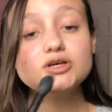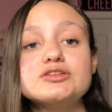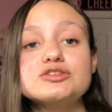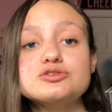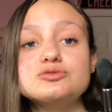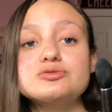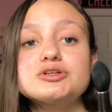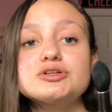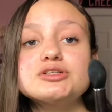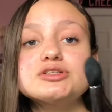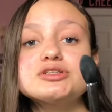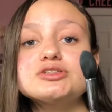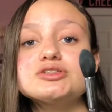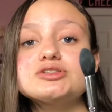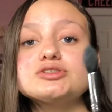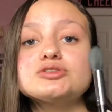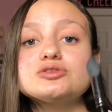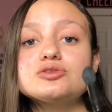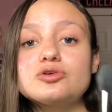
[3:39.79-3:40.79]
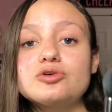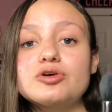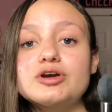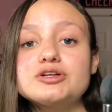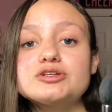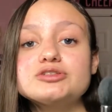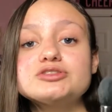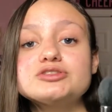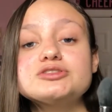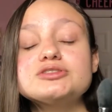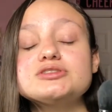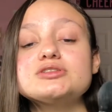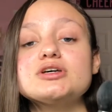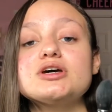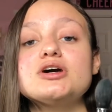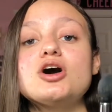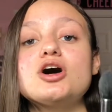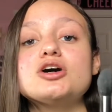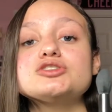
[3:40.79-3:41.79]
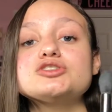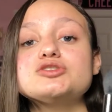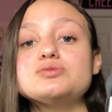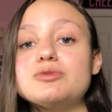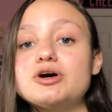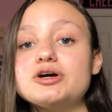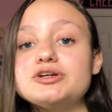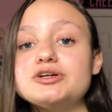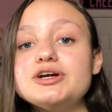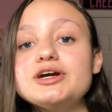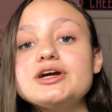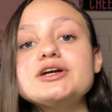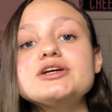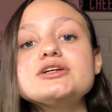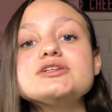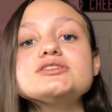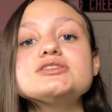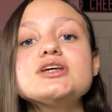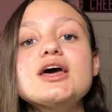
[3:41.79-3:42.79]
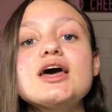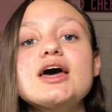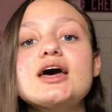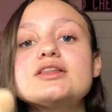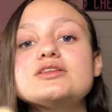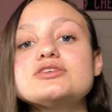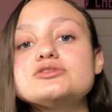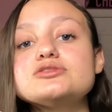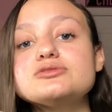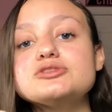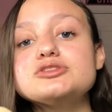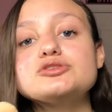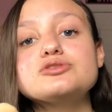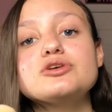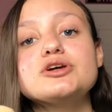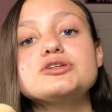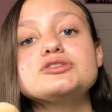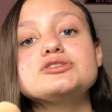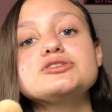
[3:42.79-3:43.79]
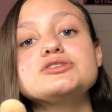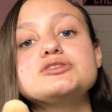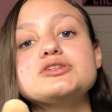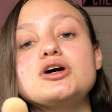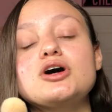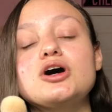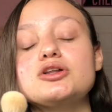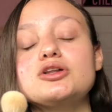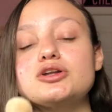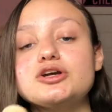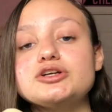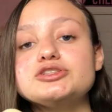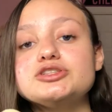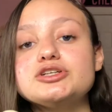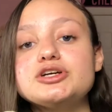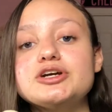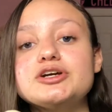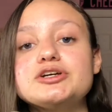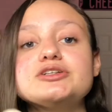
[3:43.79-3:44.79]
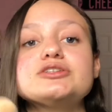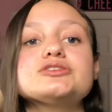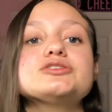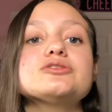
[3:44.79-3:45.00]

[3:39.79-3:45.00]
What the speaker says: This one is greater to set on smaller areas, and this one is greater to set on larger areas.